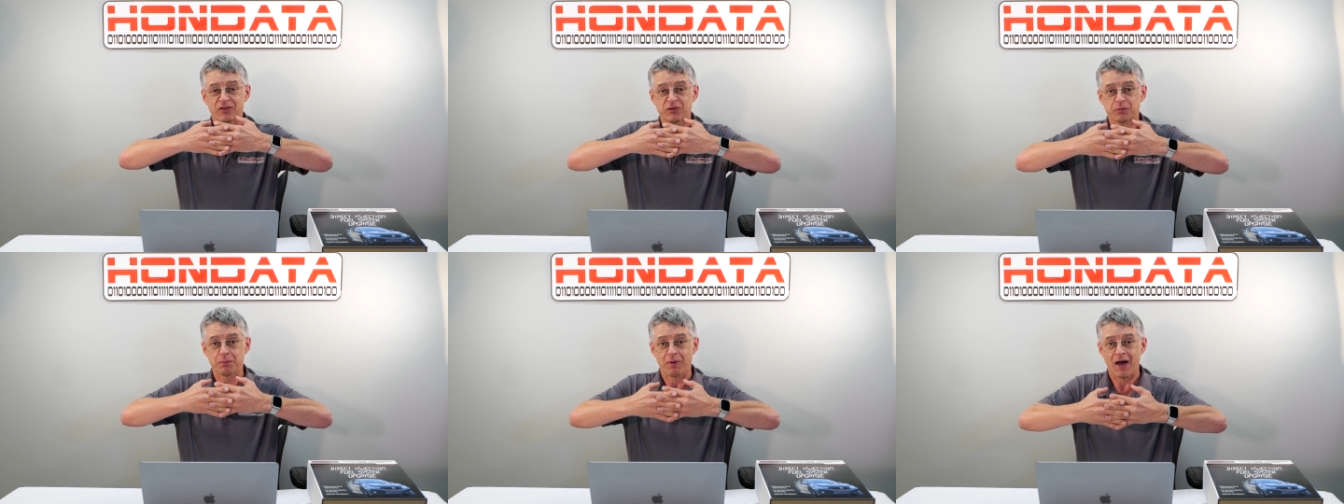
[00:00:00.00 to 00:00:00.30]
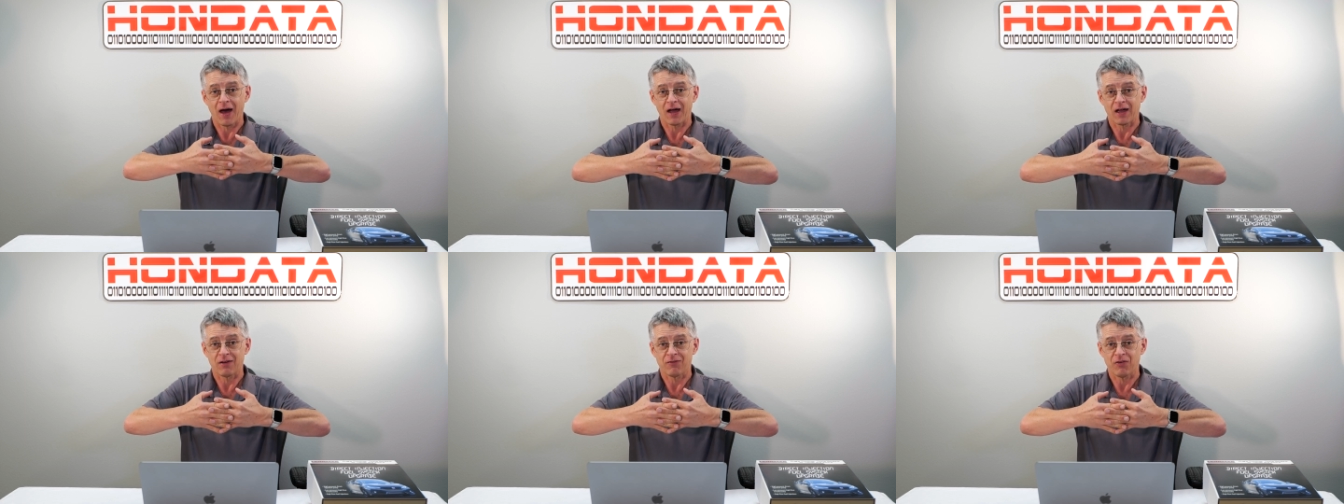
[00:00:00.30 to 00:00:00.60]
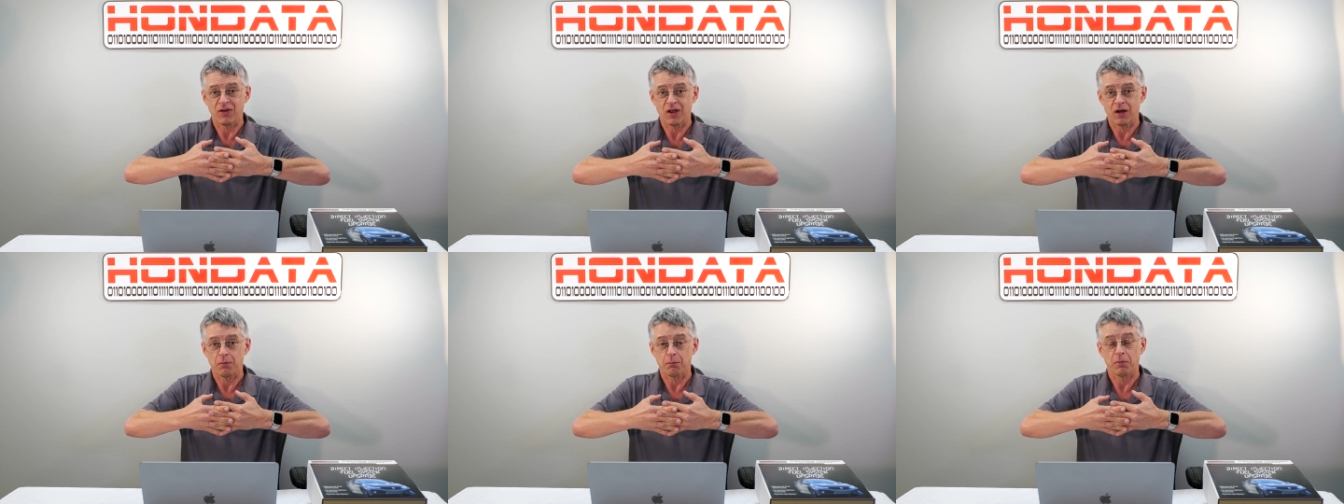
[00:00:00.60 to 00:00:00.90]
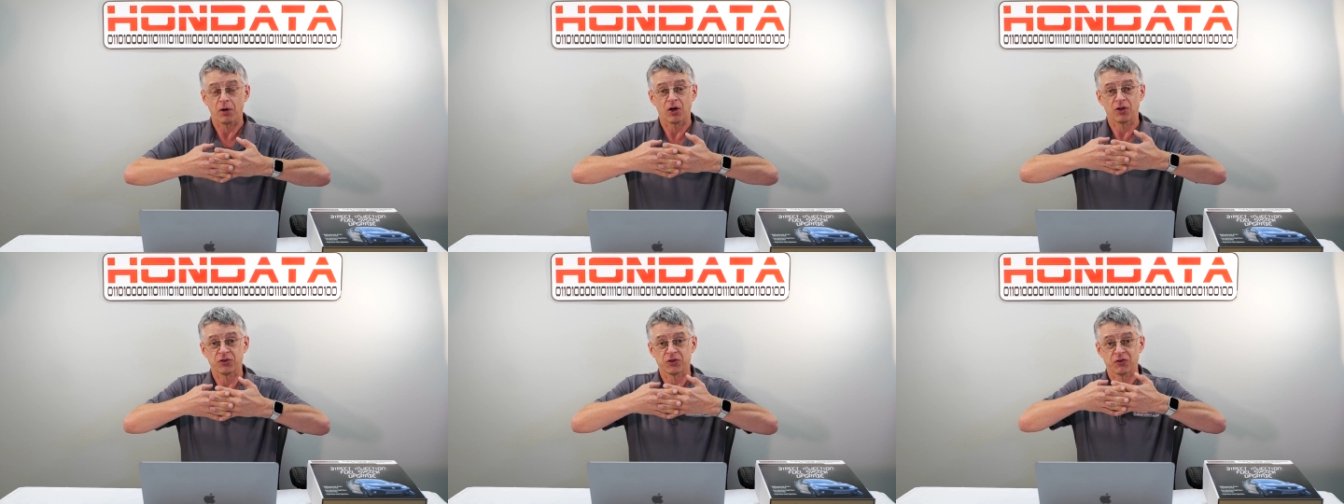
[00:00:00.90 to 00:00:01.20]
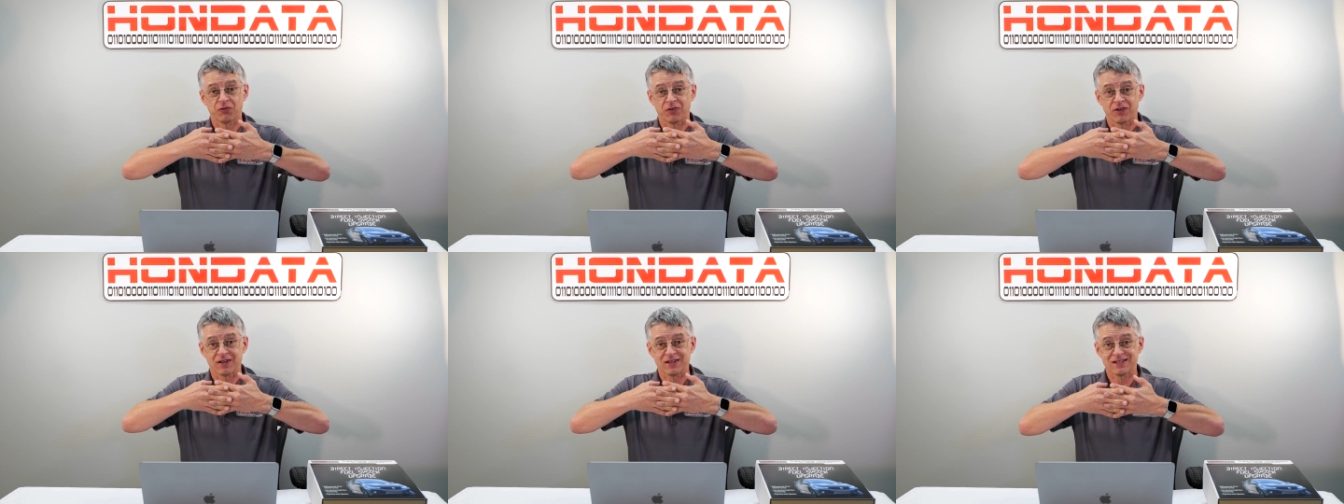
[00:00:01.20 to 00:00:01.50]
the spark event because
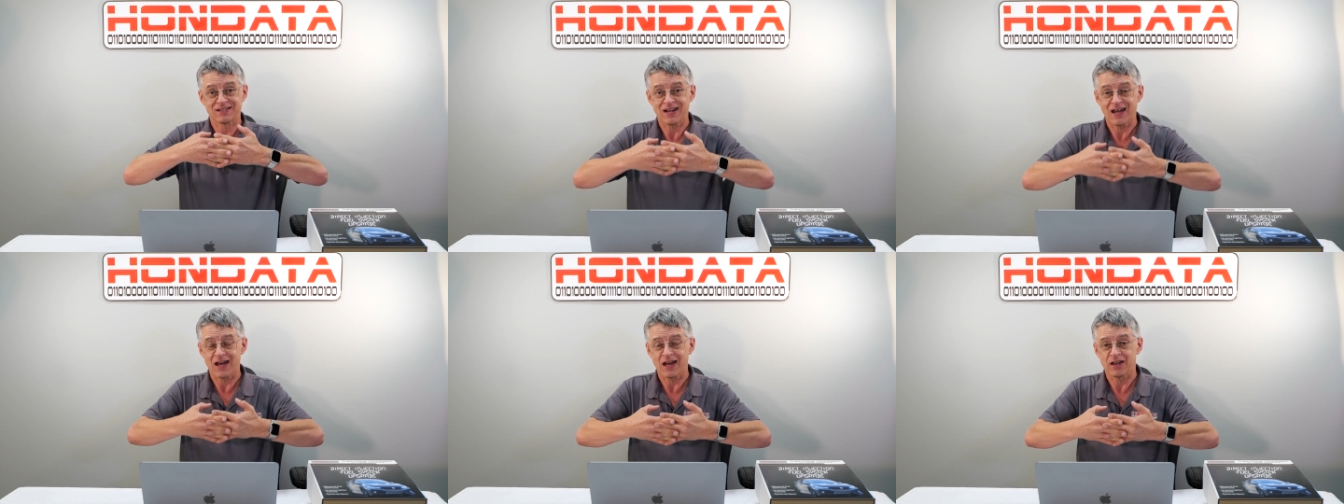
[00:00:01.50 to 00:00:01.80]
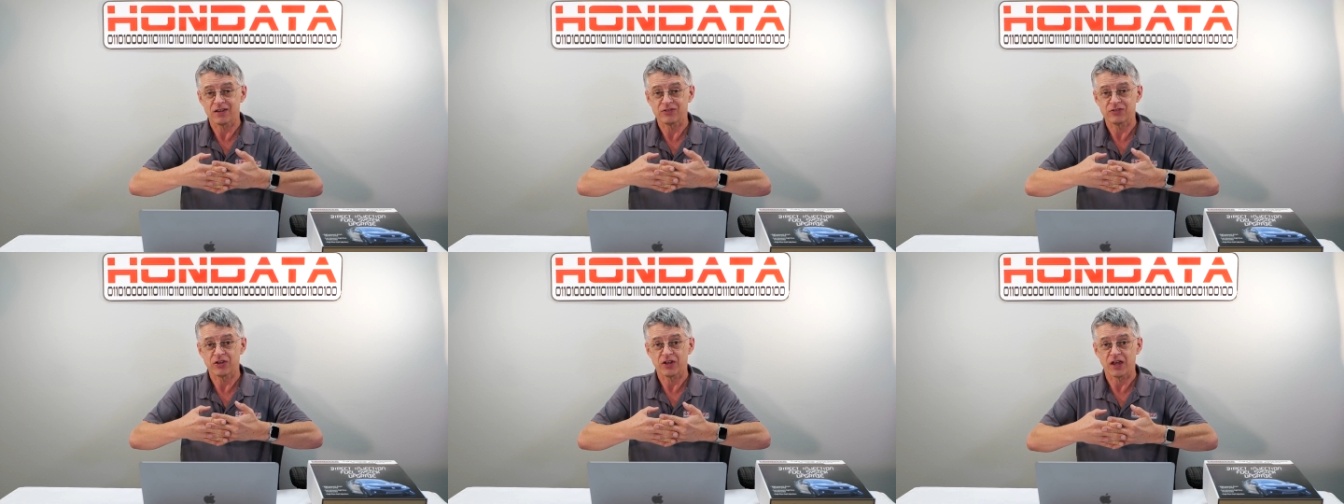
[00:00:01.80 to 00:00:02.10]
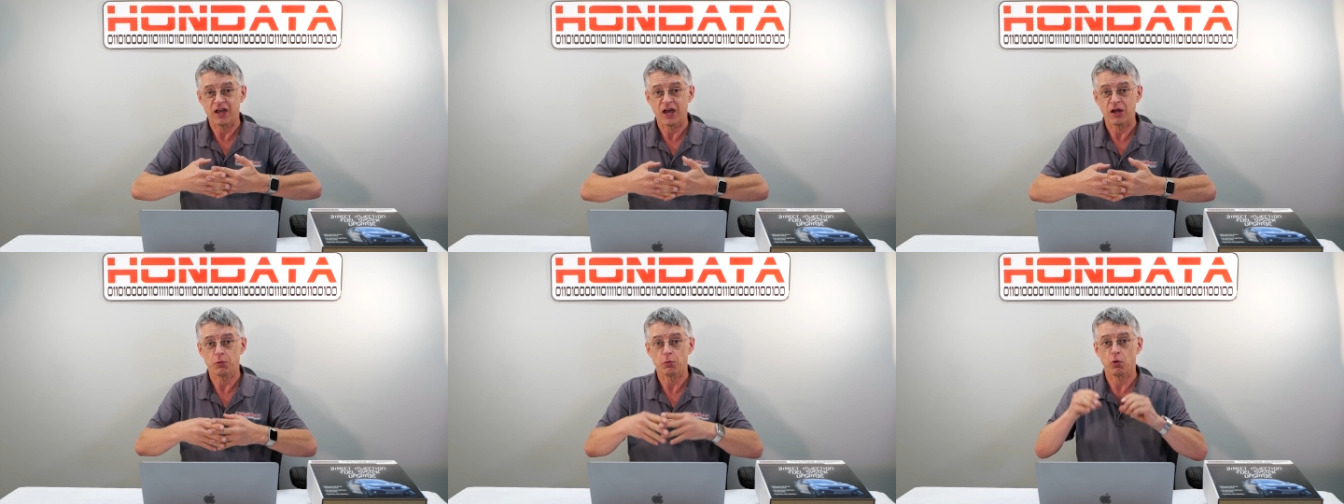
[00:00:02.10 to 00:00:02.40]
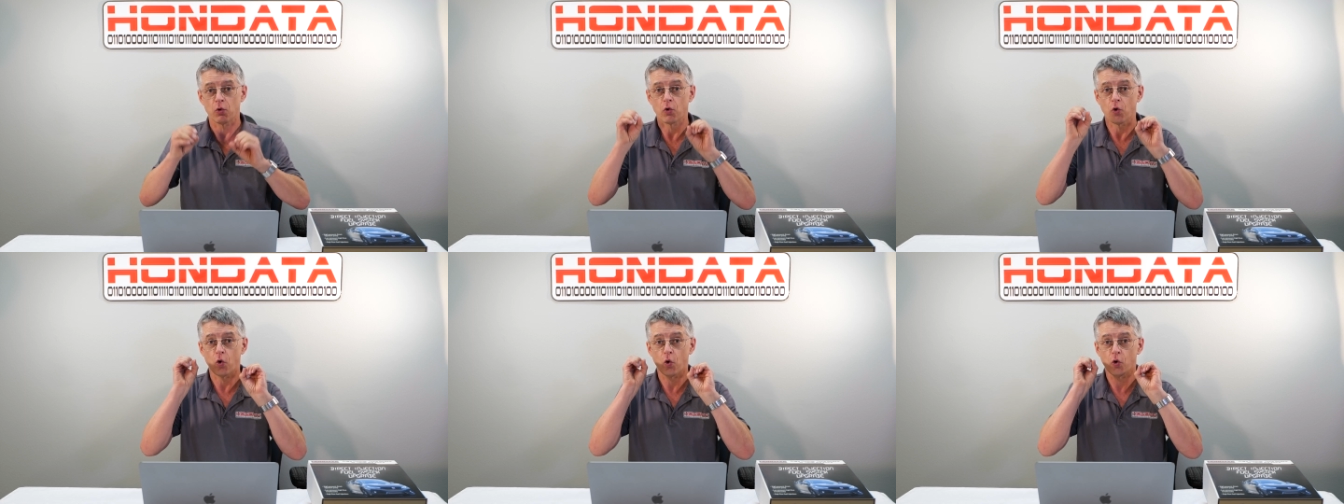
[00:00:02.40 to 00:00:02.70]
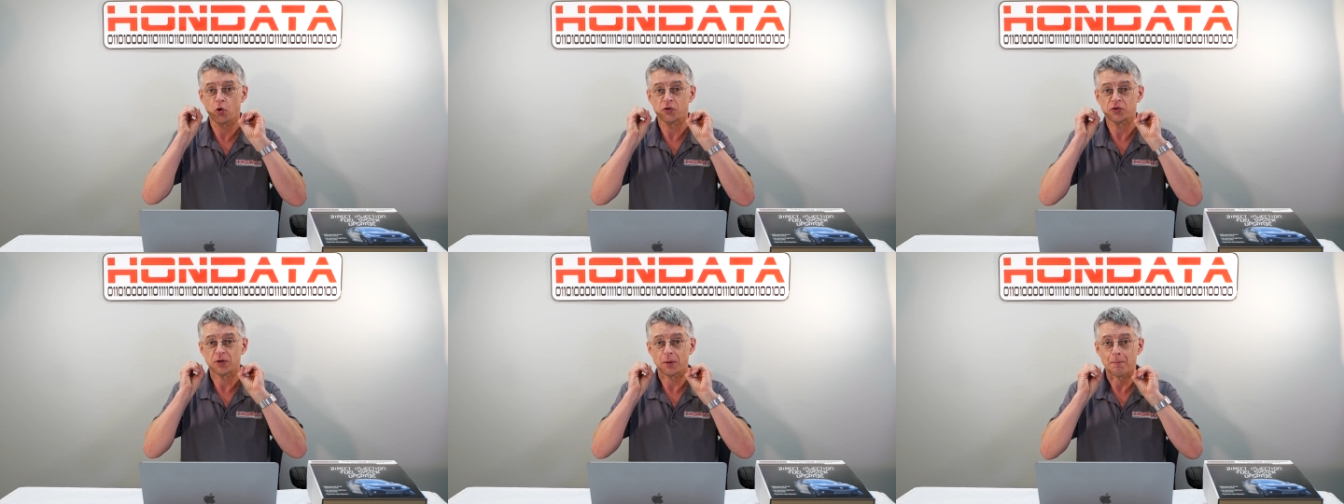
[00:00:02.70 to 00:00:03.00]
if it does, it will
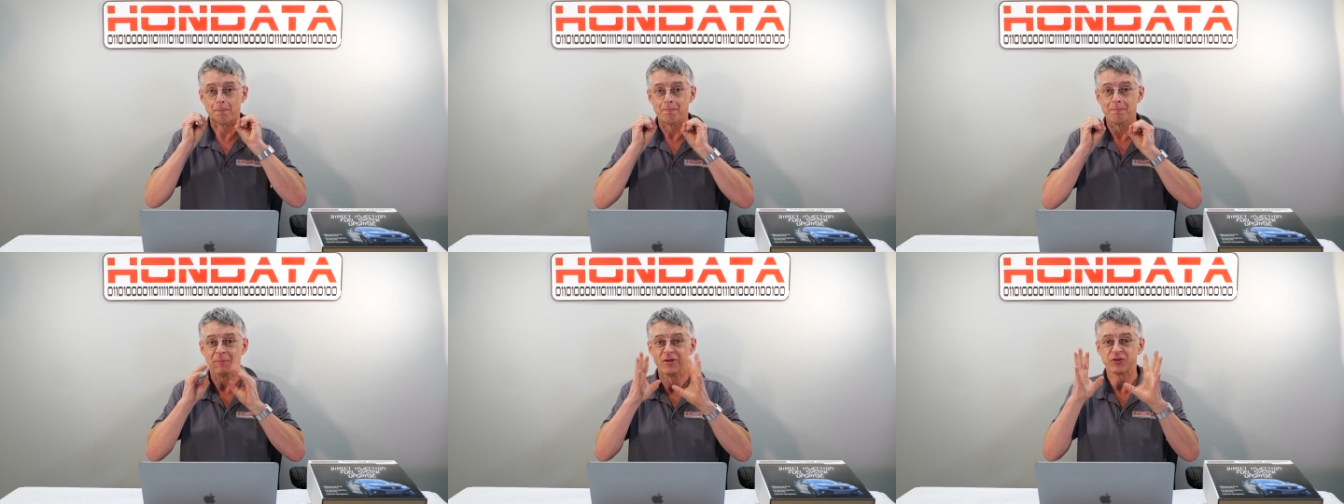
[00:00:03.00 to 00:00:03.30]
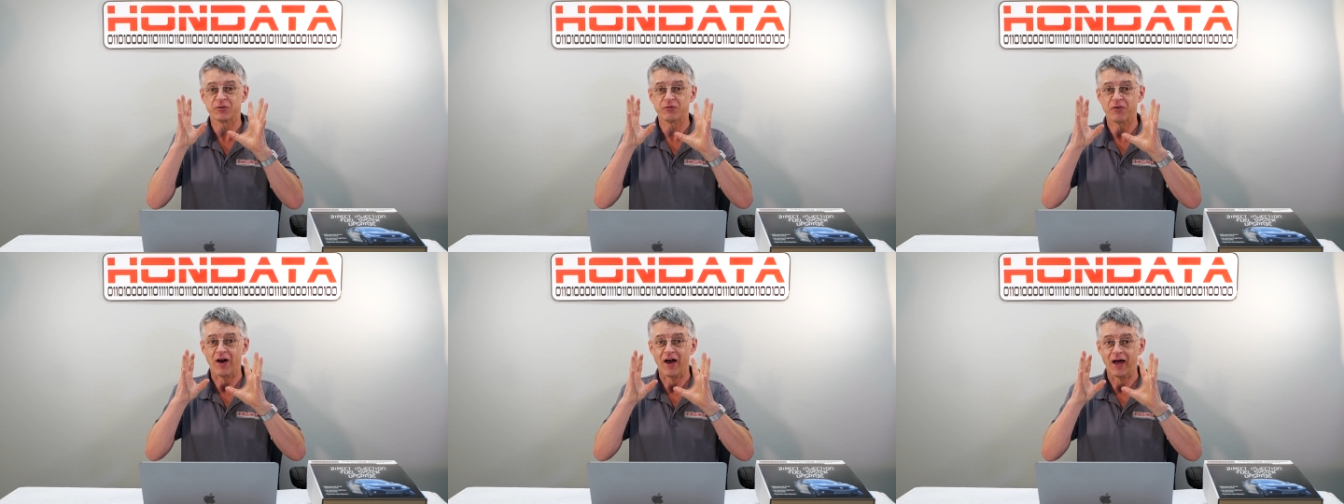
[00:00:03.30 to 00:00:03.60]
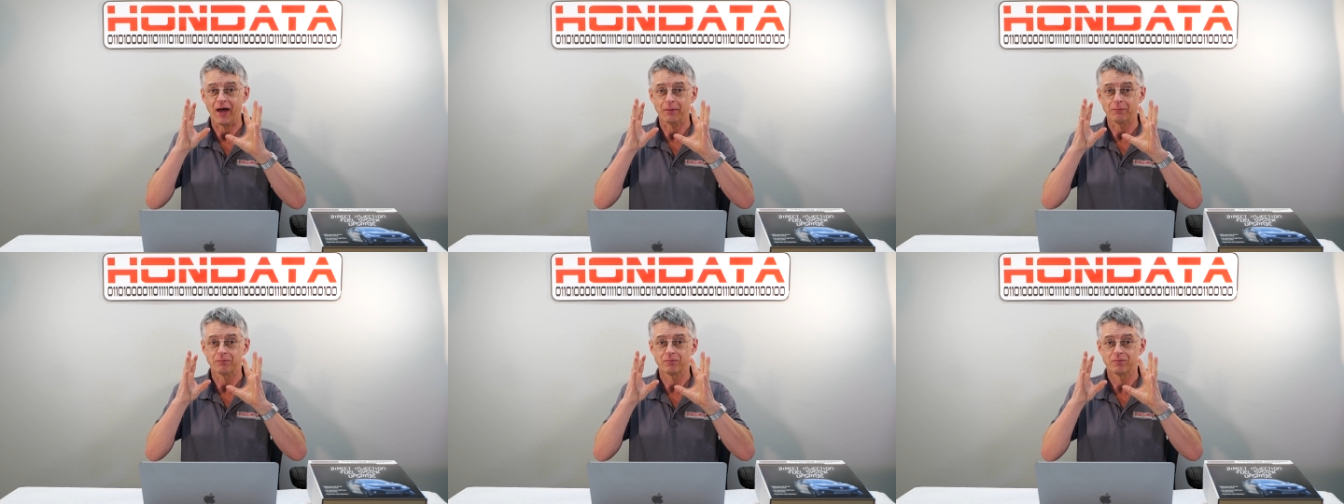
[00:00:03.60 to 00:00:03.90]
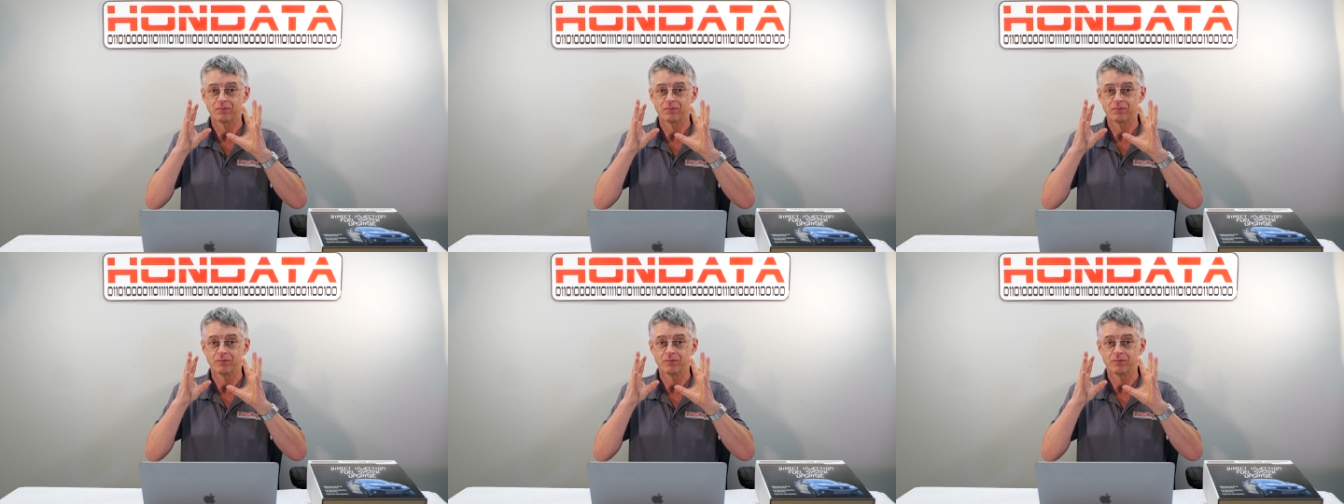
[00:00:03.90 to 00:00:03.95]
cause misfire.